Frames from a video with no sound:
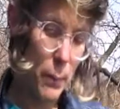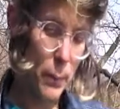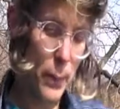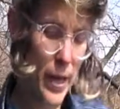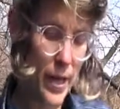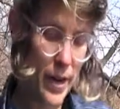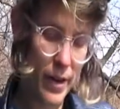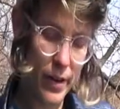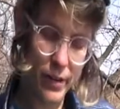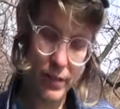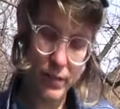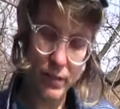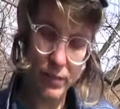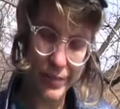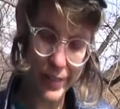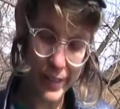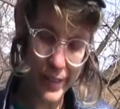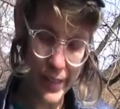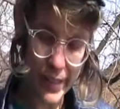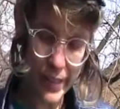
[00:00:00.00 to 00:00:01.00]
But
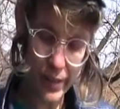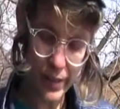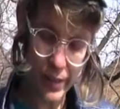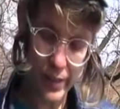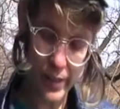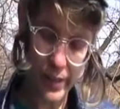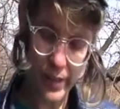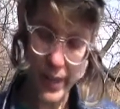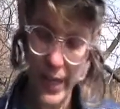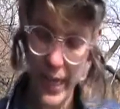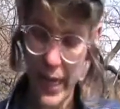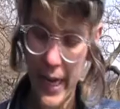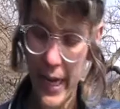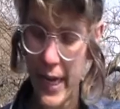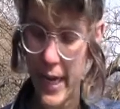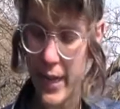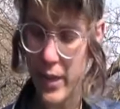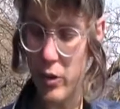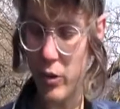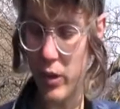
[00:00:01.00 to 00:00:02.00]
fill it,
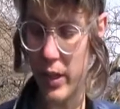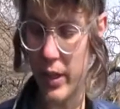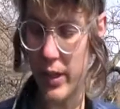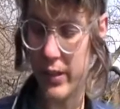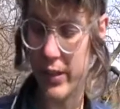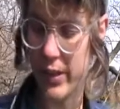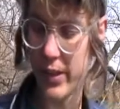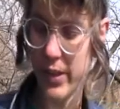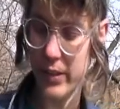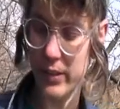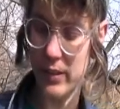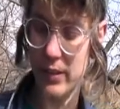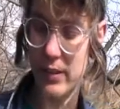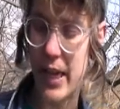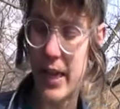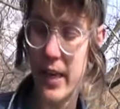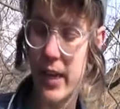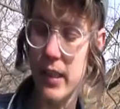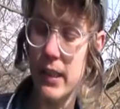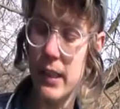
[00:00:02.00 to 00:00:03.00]
and you could either
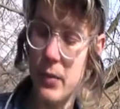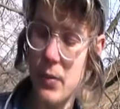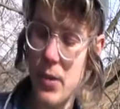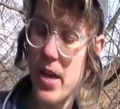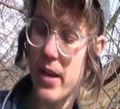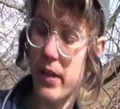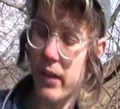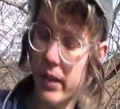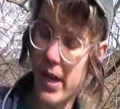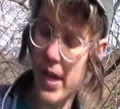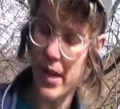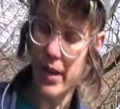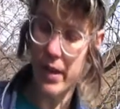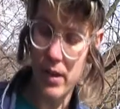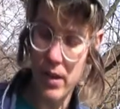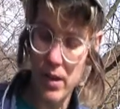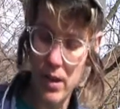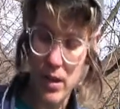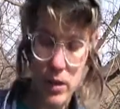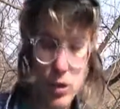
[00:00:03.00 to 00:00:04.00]
set a limit, like
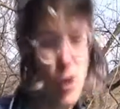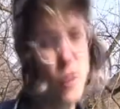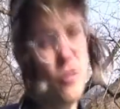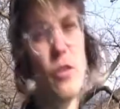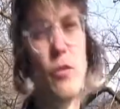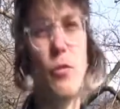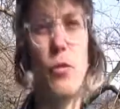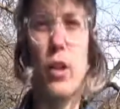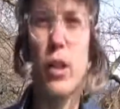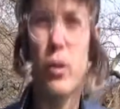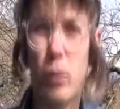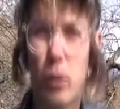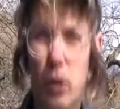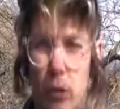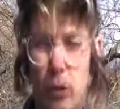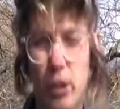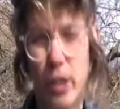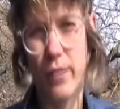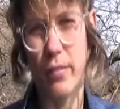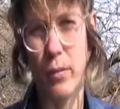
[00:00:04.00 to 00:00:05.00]
you have to fill it with
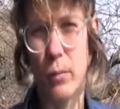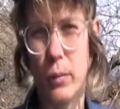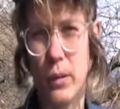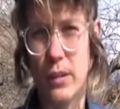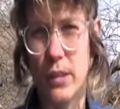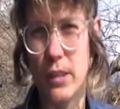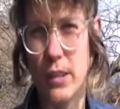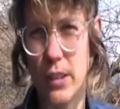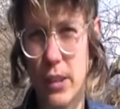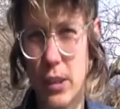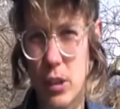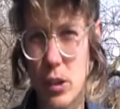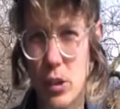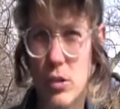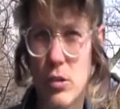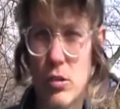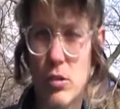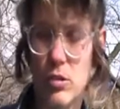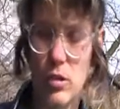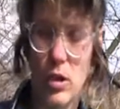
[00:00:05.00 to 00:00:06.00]
3 different
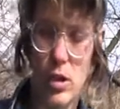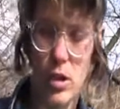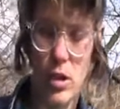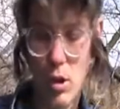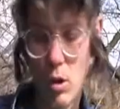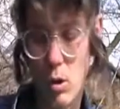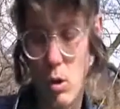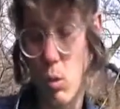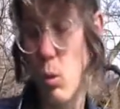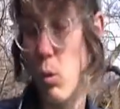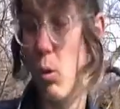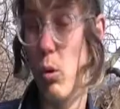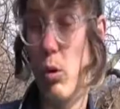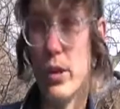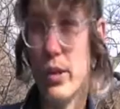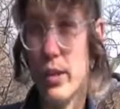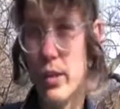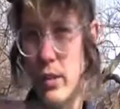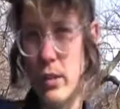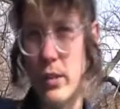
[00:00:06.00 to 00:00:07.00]
materials,
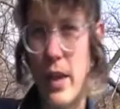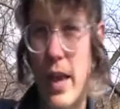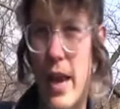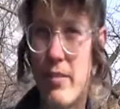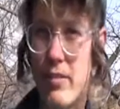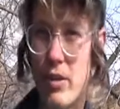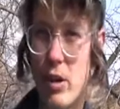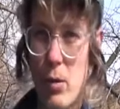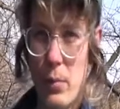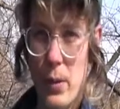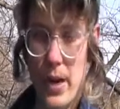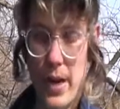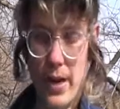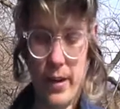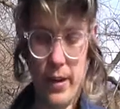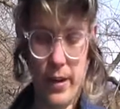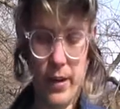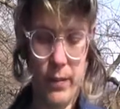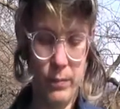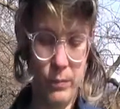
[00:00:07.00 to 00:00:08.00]
or have it
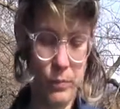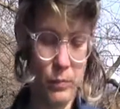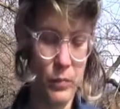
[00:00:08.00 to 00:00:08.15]
open-ended.